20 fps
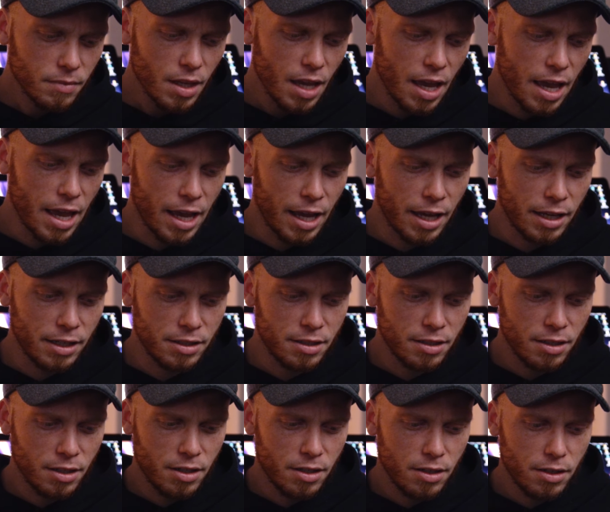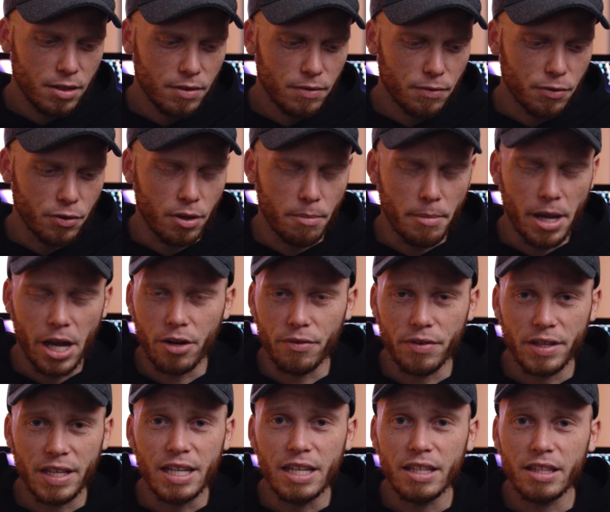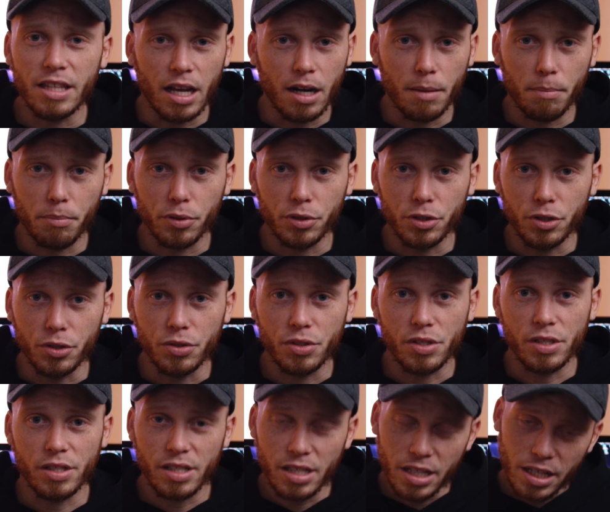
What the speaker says: And for the amount of heat that it produces